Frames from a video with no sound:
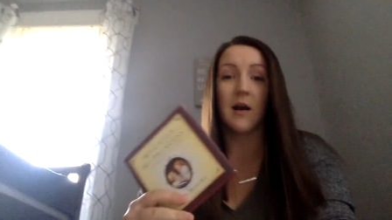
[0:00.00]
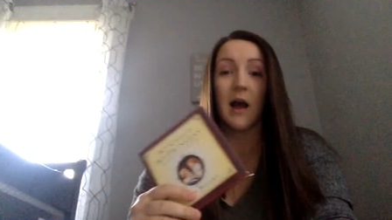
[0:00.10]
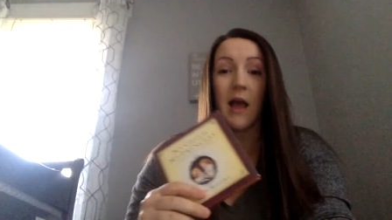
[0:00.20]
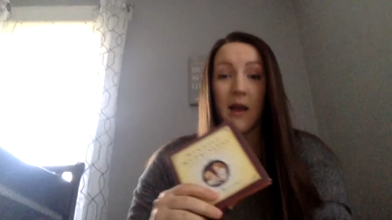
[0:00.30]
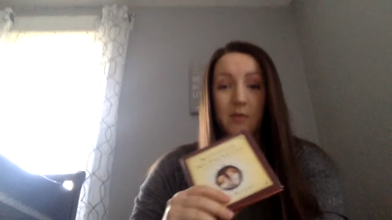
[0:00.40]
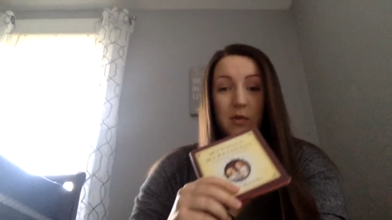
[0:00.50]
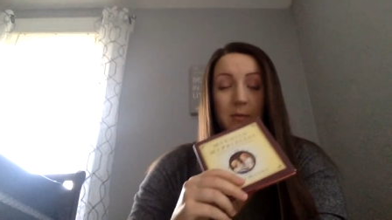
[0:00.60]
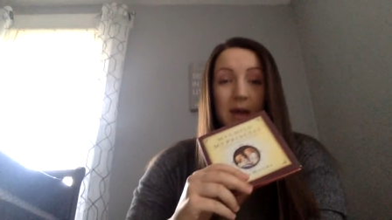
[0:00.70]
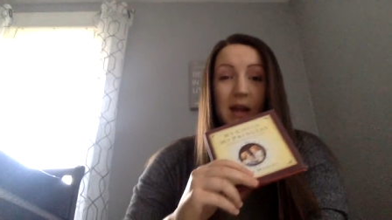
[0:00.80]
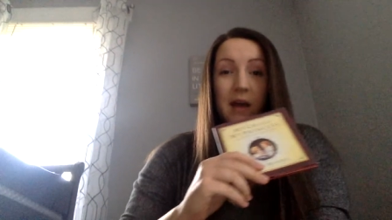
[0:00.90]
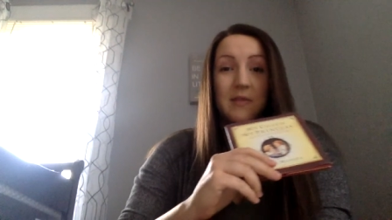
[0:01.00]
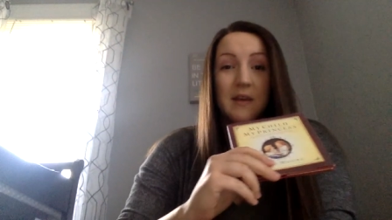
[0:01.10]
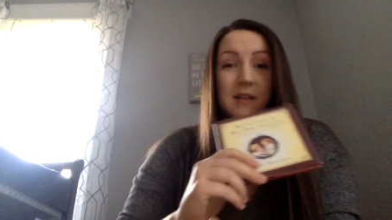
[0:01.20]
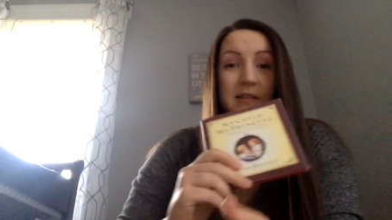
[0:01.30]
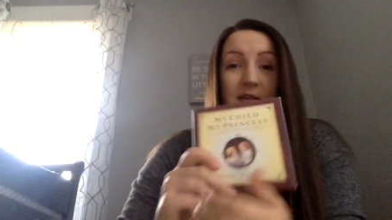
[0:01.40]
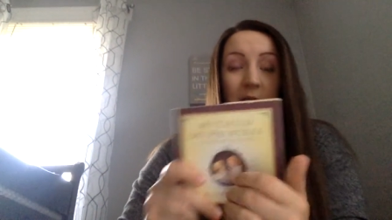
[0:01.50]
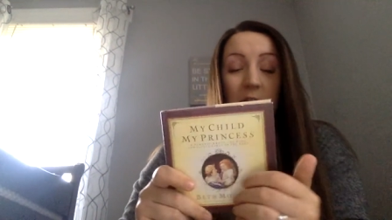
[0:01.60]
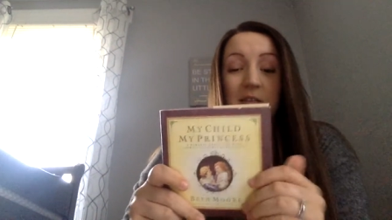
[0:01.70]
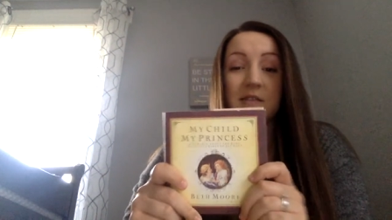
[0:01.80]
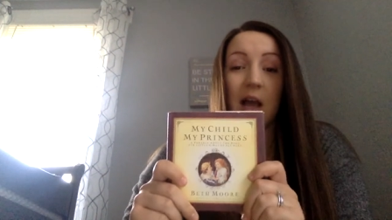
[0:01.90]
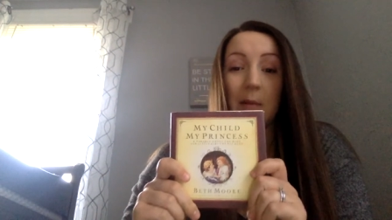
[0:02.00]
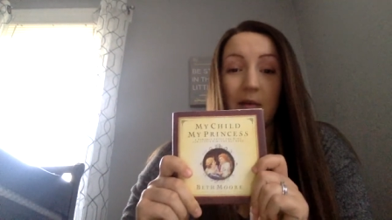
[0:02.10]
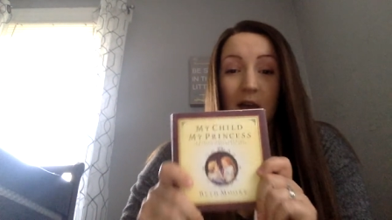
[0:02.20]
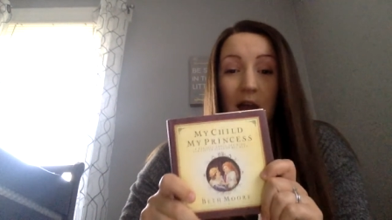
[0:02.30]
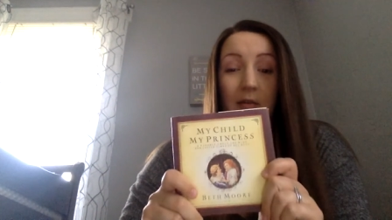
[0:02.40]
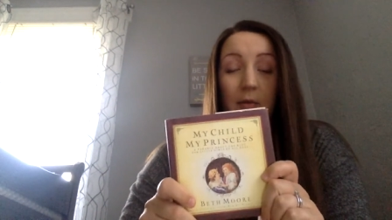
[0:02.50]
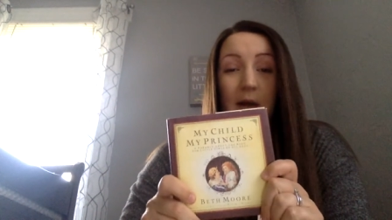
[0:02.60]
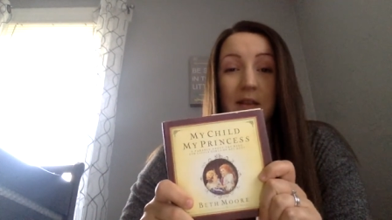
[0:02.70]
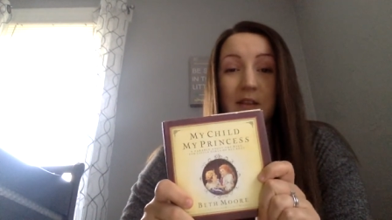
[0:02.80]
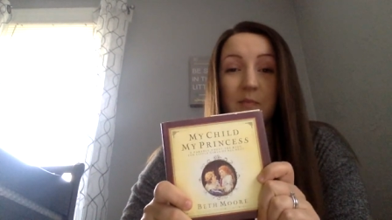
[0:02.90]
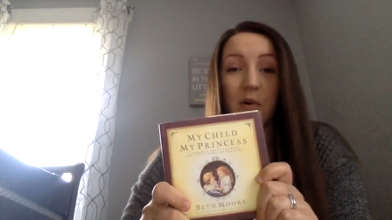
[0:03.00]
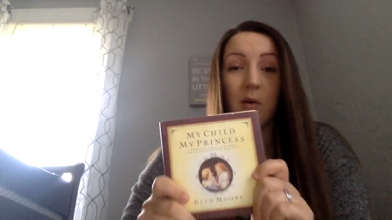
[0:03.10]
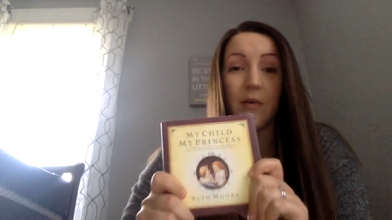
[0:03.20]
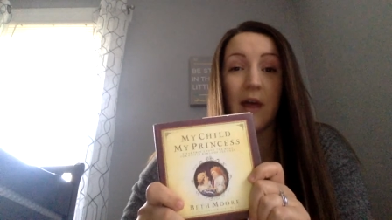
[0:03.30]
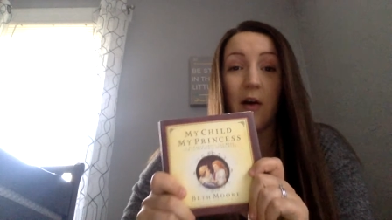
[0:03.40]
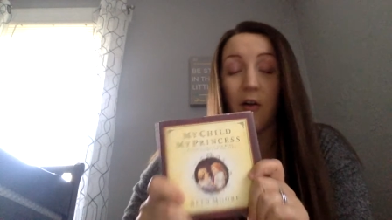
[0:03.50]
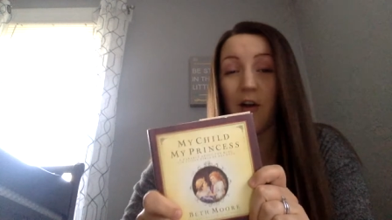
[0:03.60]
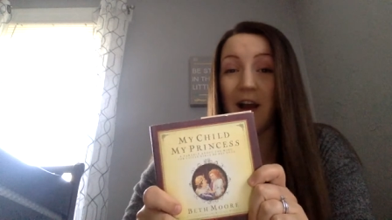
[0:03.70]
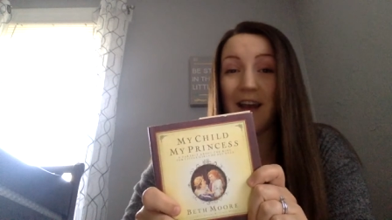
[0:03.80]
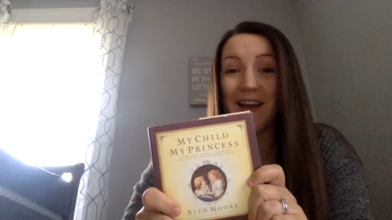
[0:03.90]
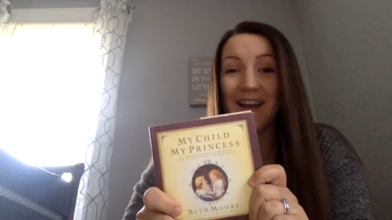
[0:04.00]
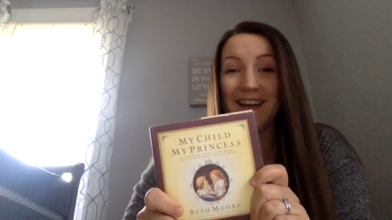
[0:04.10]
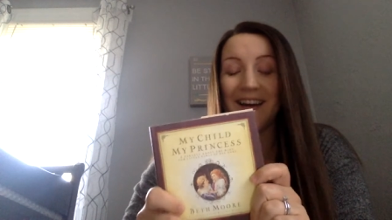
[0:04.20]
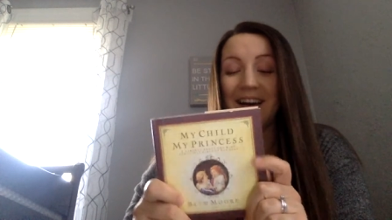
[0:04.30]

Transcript: I have to admit, I think that's the first time I've ever read this book without crying.